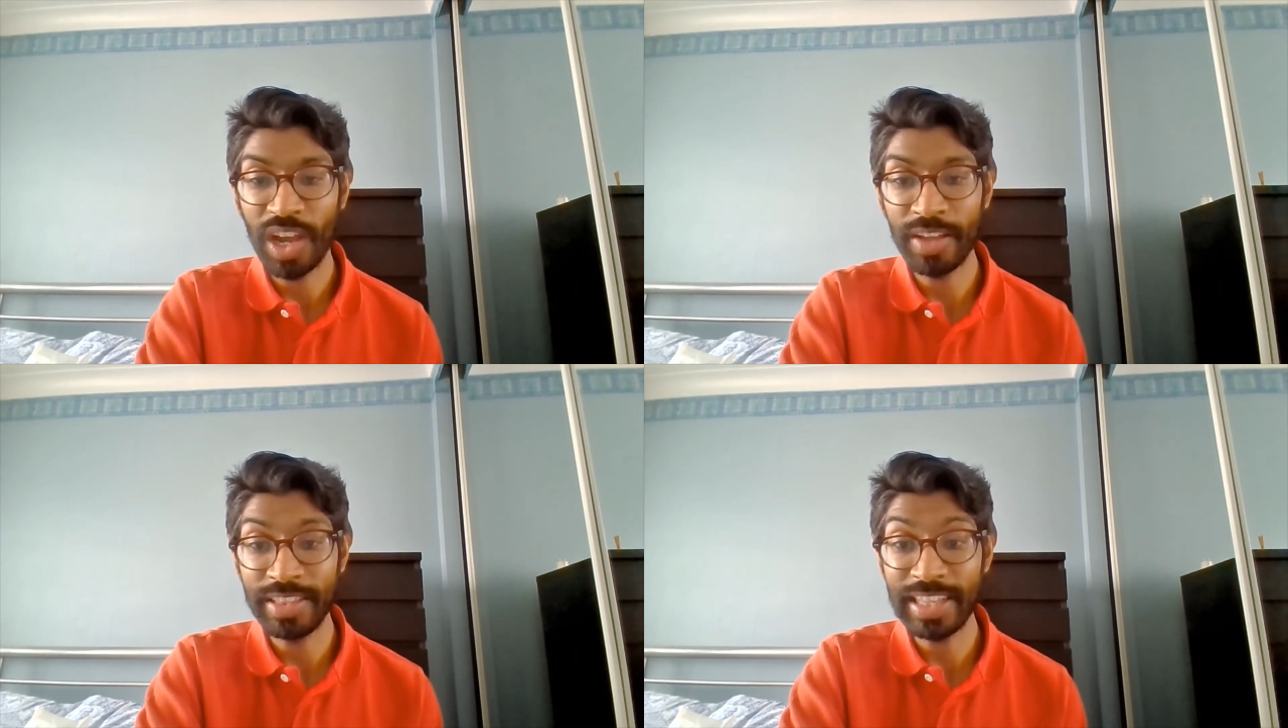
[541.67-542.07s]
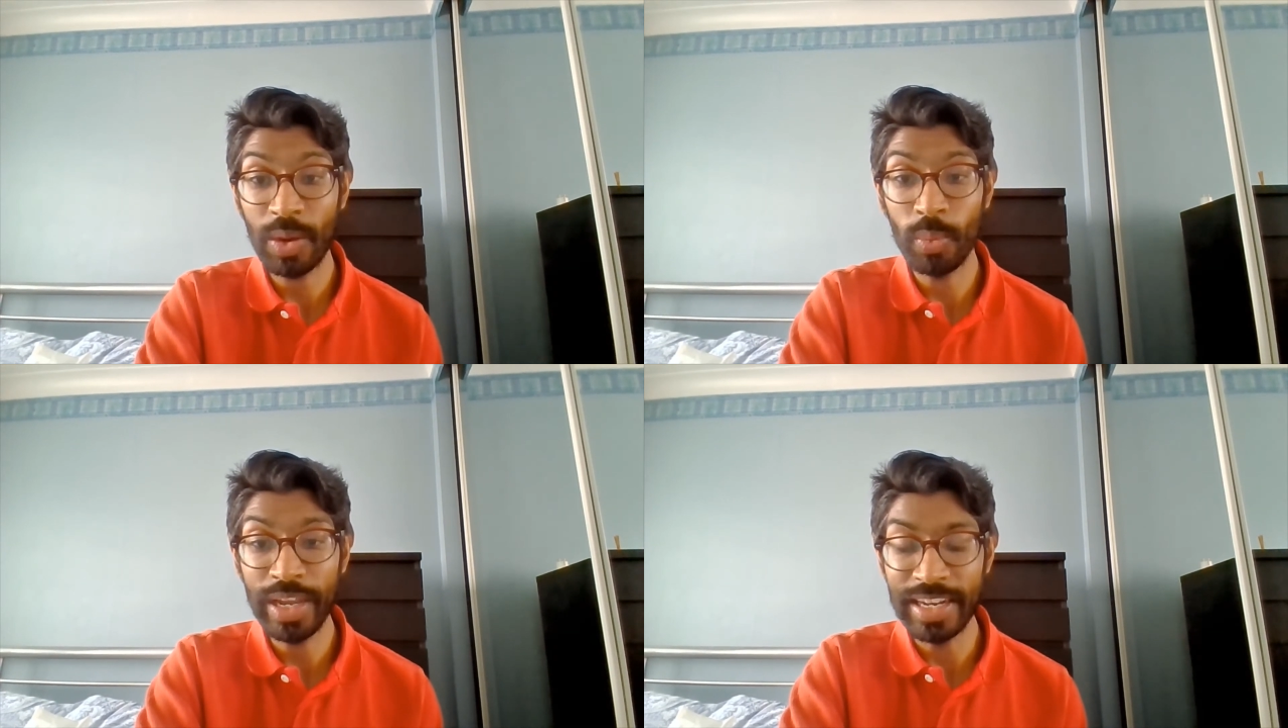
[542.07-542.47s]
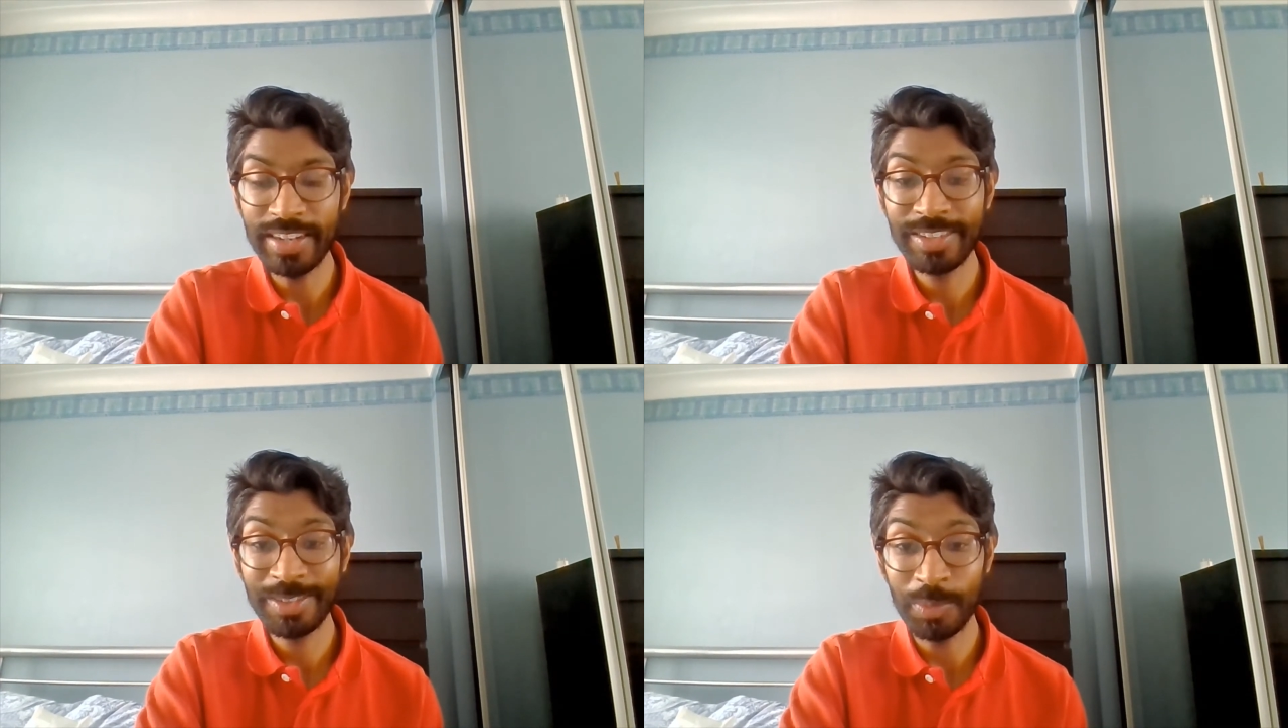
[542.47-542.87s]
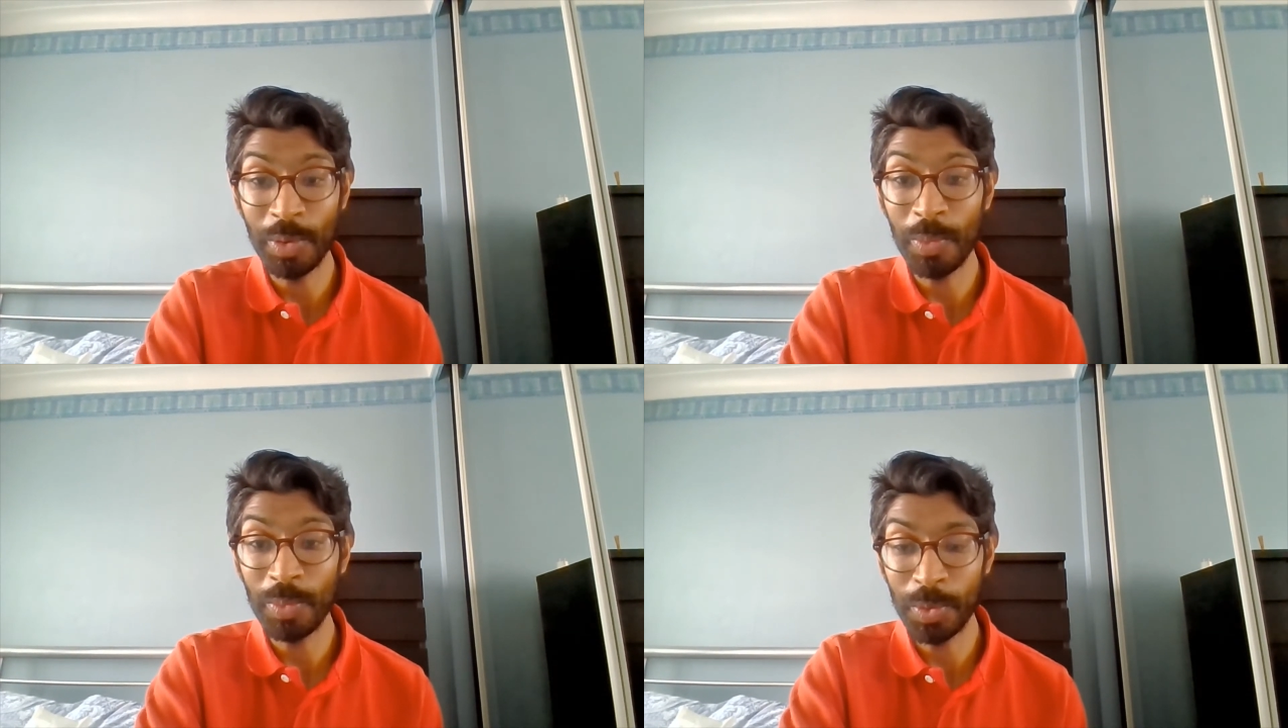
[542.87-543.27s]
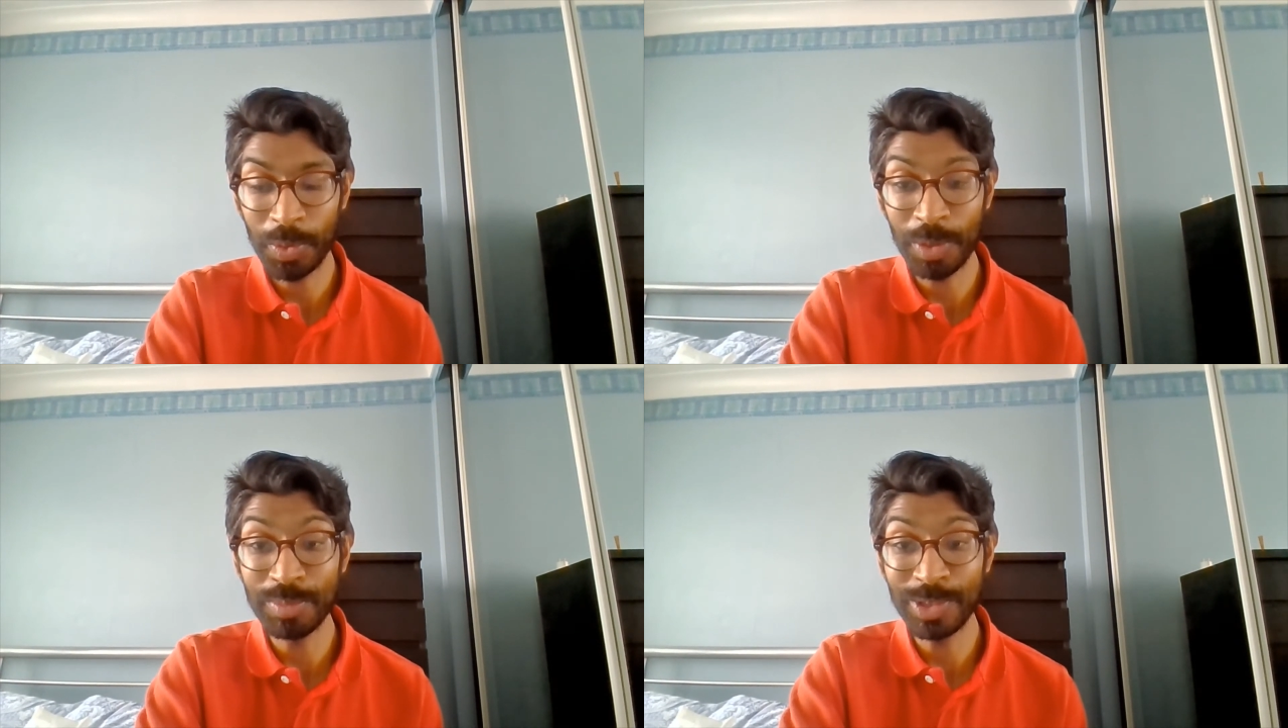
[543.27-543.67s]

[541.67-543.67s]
I think that win will come